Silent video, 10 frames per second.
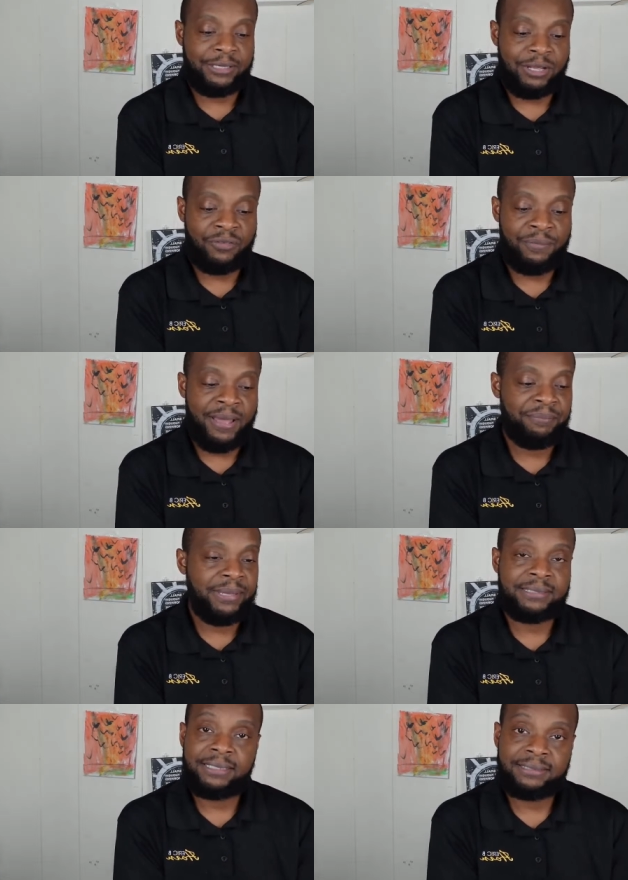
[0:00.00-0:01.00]
based off of my
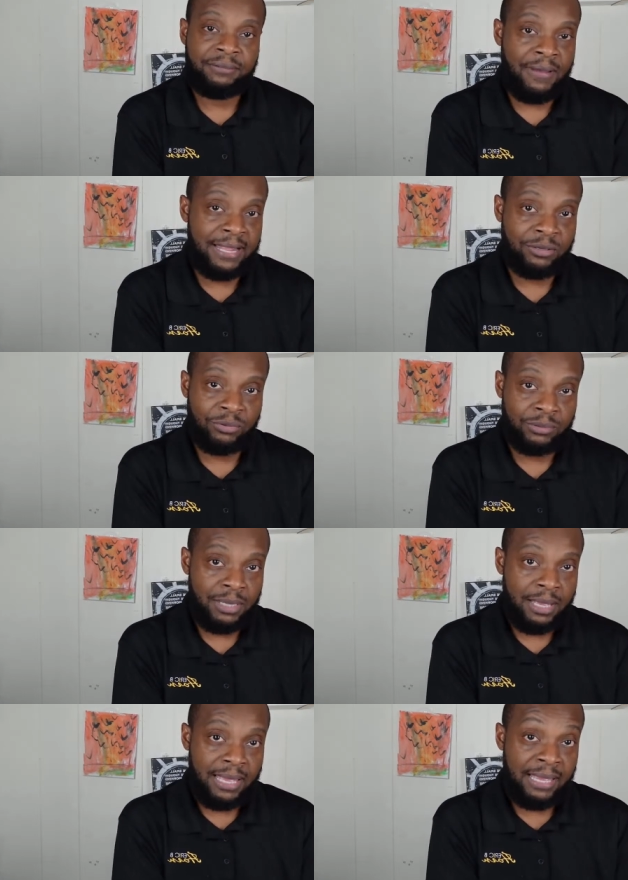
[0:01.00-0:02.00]
business,
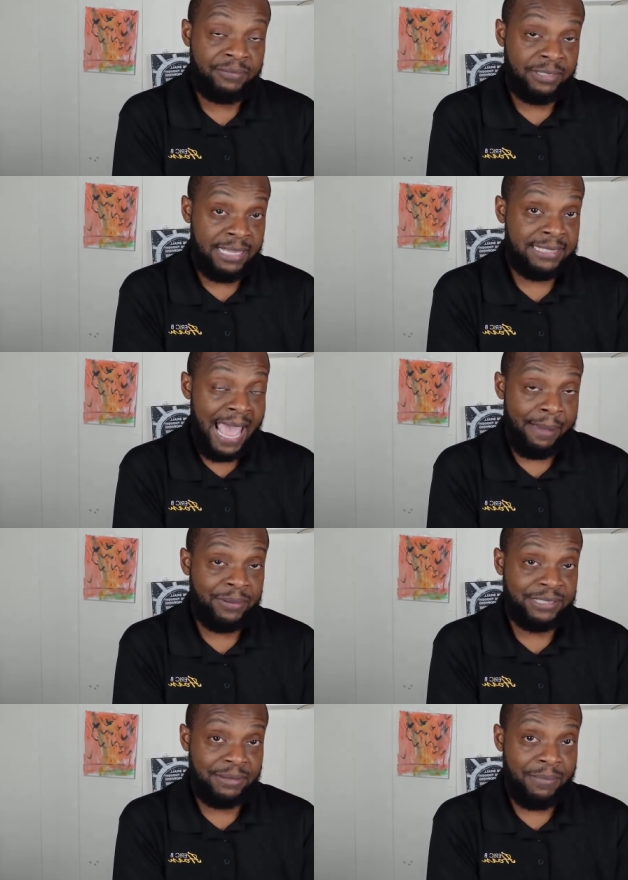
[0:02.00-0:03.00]
if this
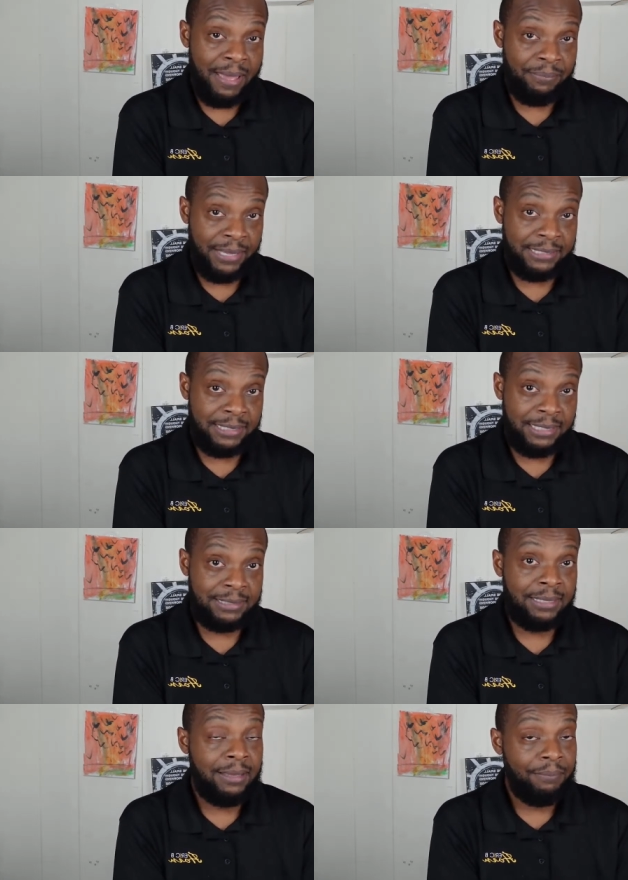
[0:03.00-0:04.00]
happens in my
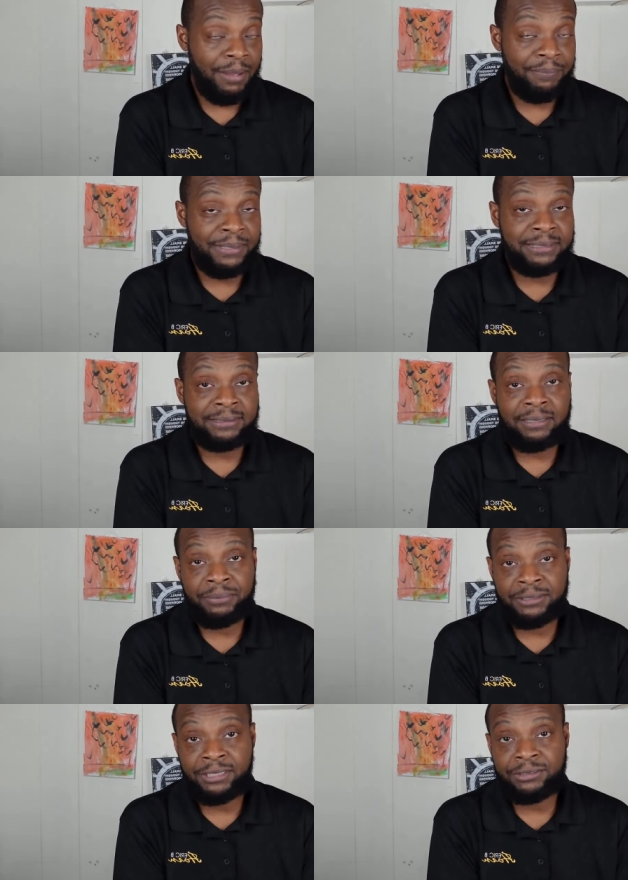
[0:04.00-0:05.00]
business
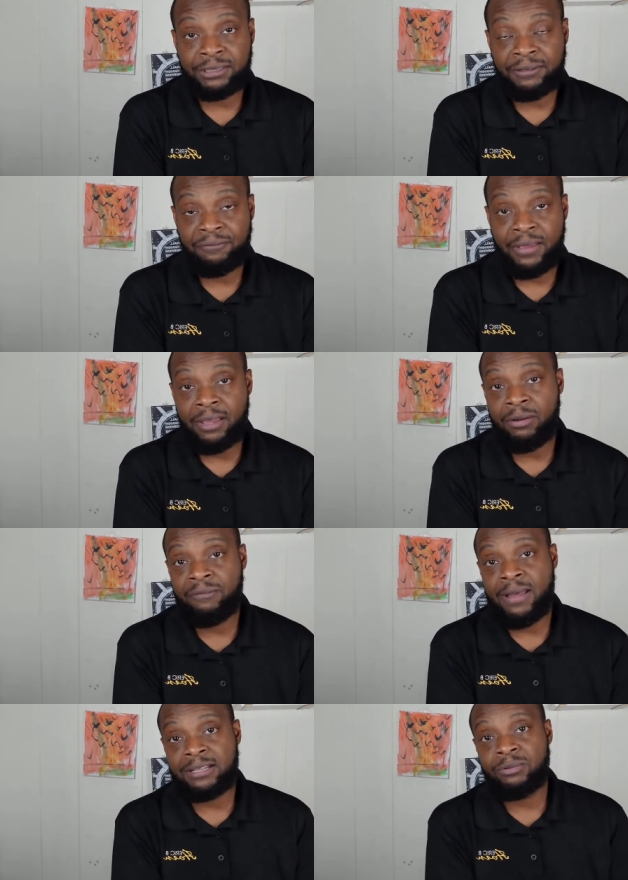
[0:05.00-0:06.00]
can potentially
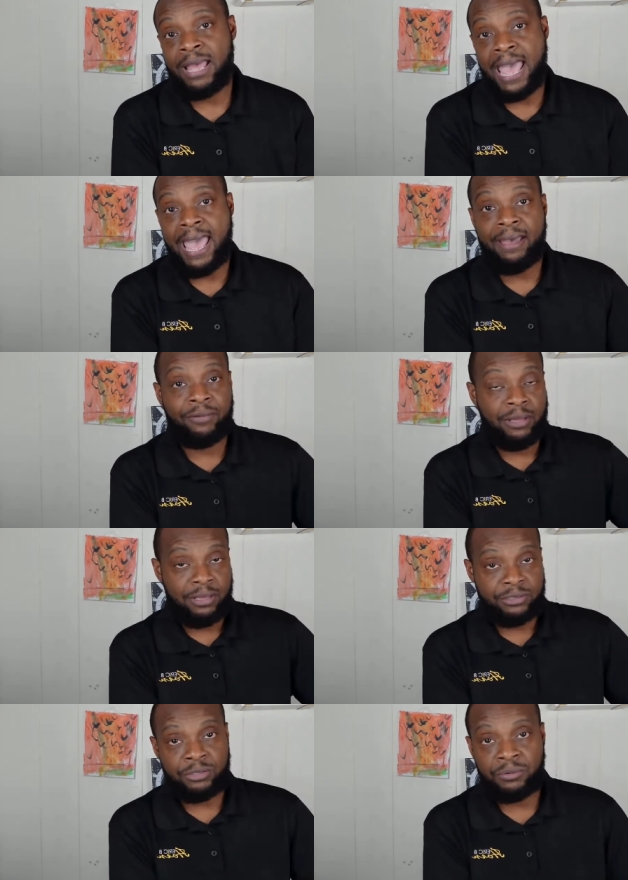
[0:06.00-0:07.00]
fail if I don't have
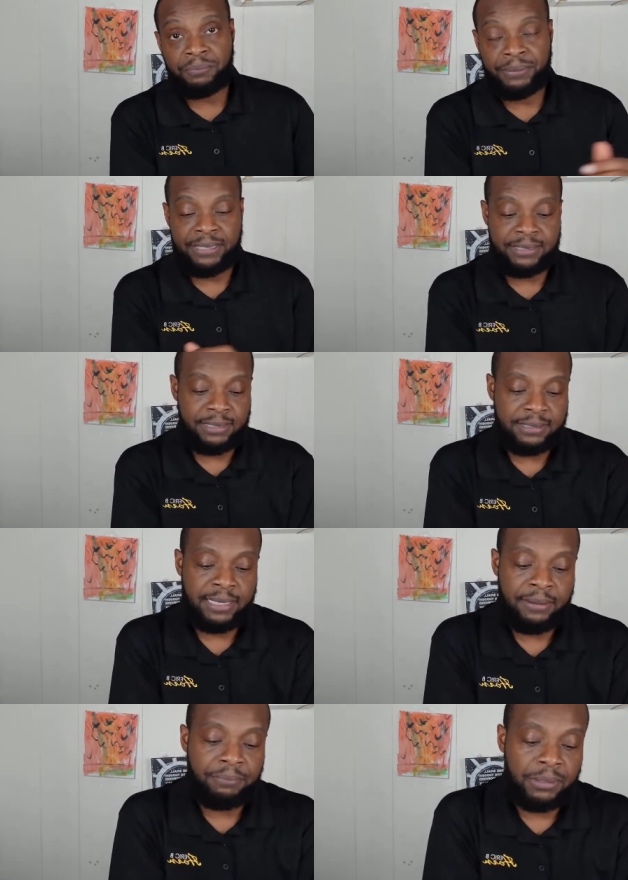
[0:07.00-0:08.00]
certain
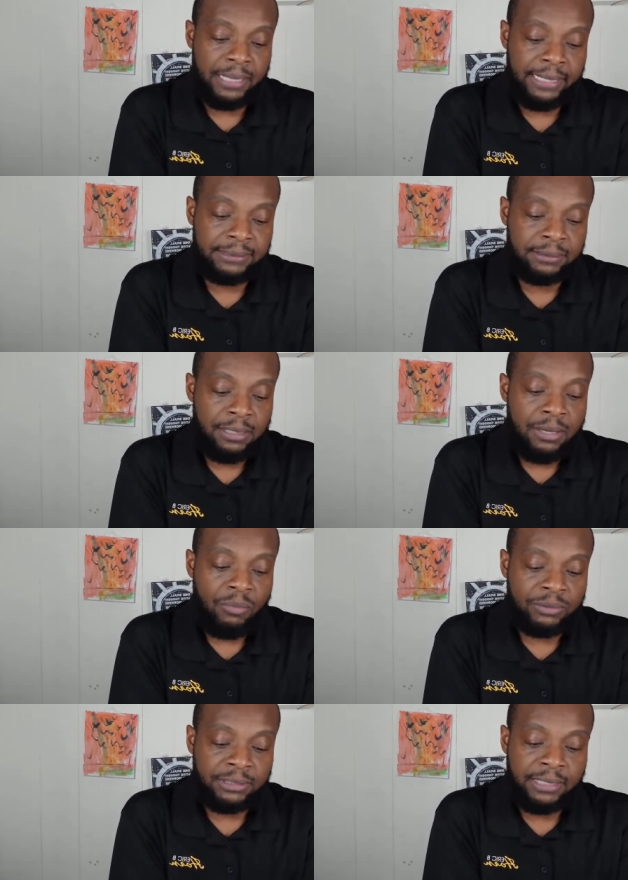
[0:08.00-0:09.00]
pieces in place.
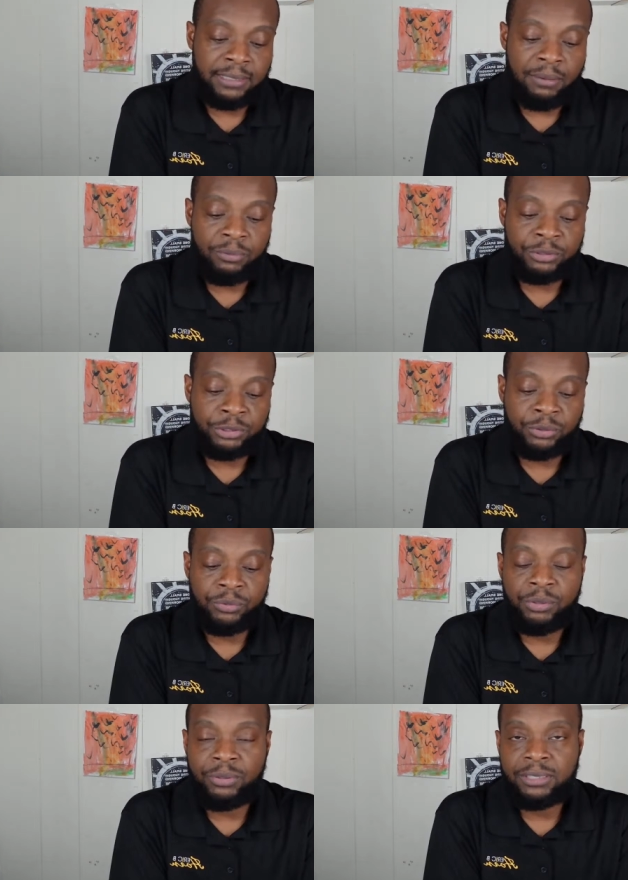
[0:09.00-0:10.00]
Once again, number
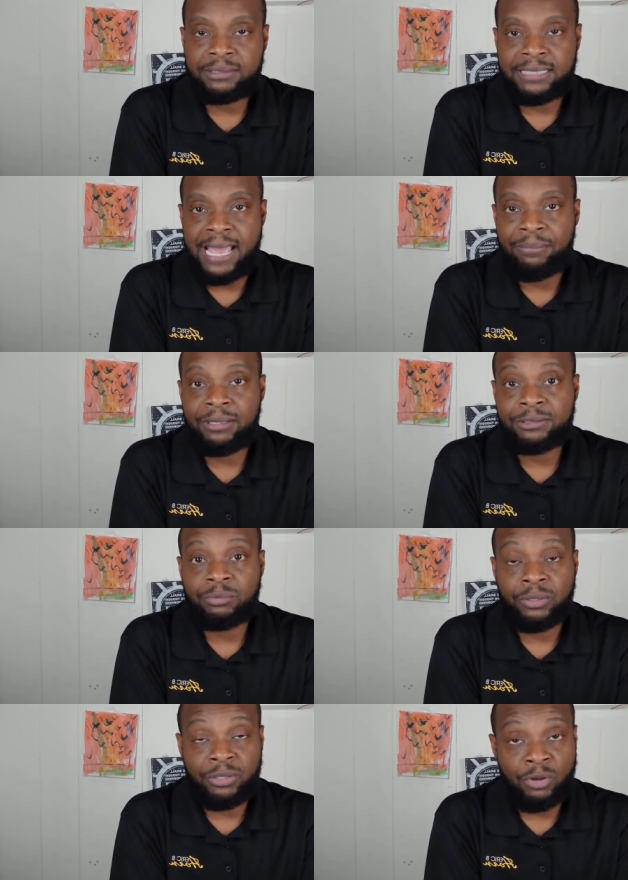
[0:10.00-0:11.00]
two, you want to
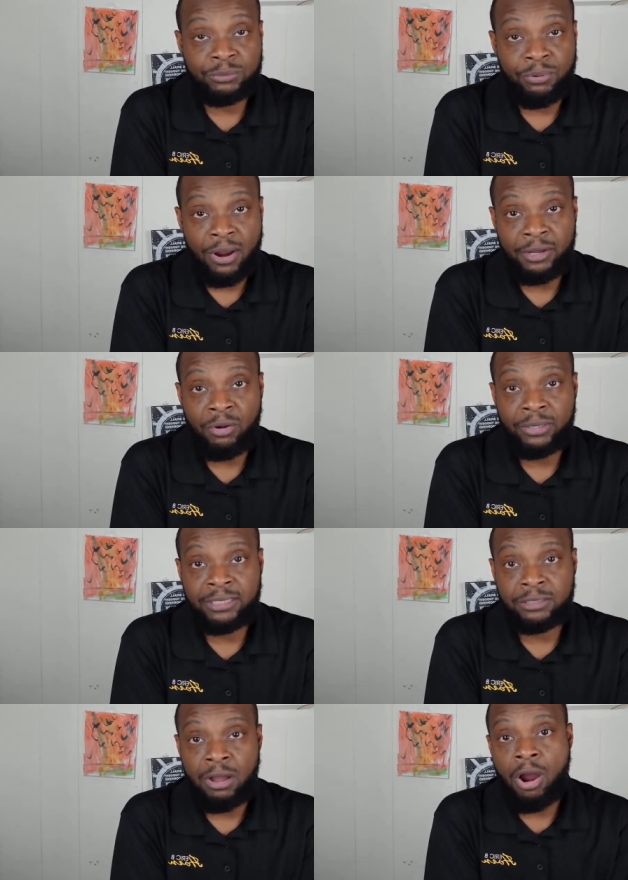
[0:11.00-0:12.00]
establish what those
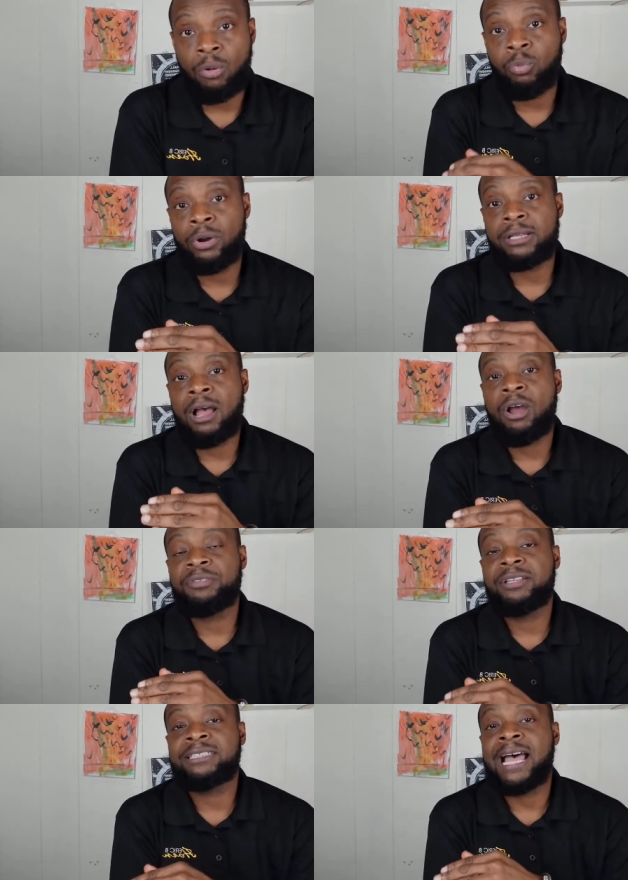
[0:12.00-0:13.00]
priorities are. What
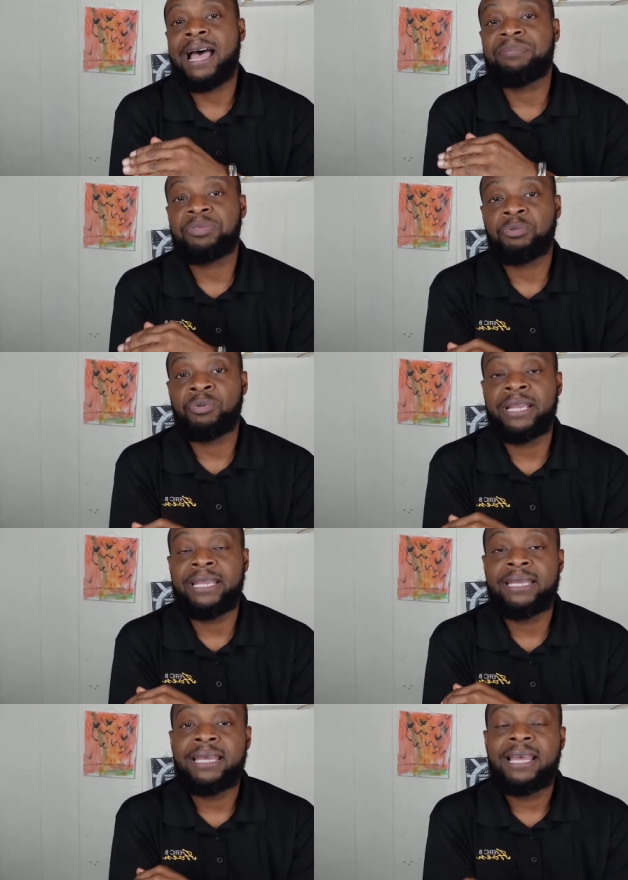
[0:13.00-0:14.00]
are the top
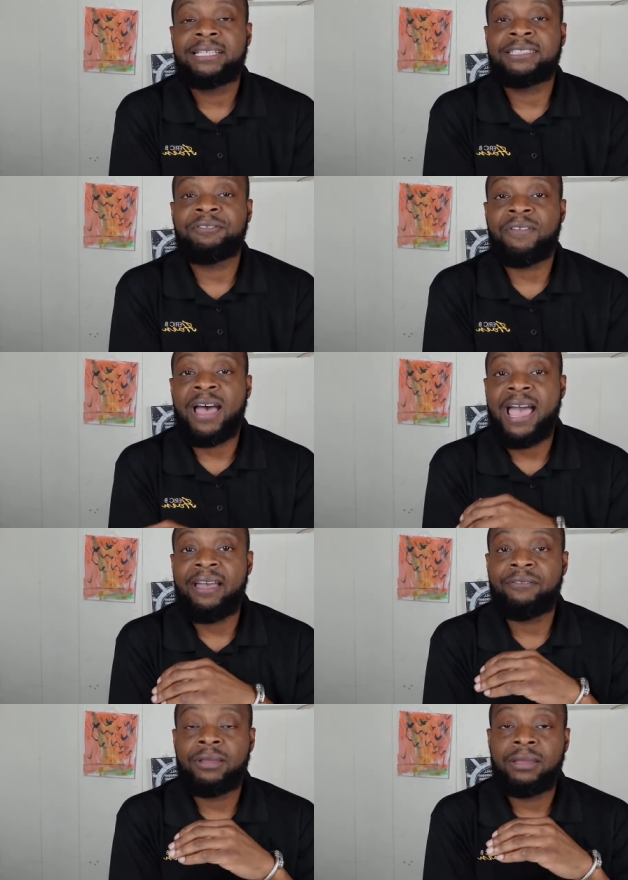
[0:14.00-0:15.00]
3 to
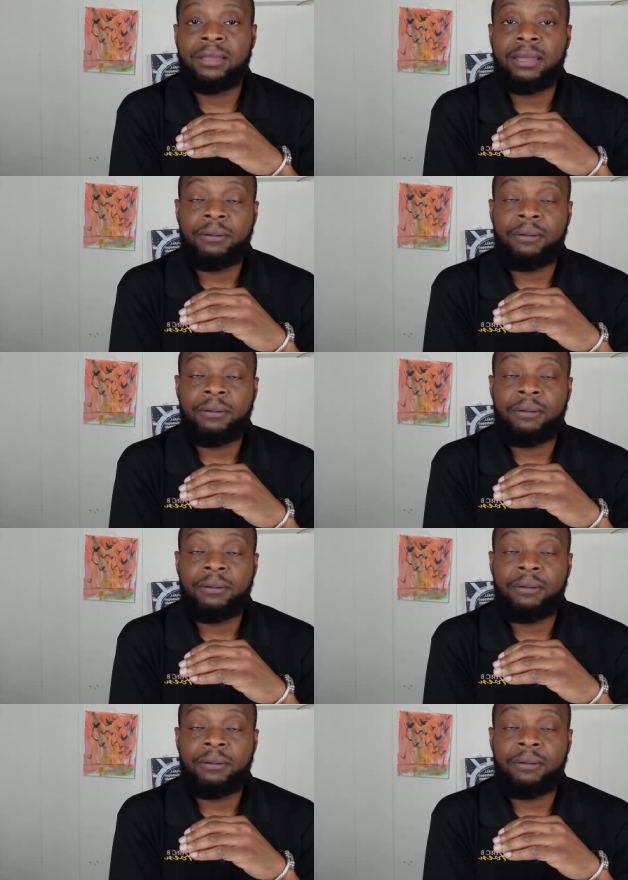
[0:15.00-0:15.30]
5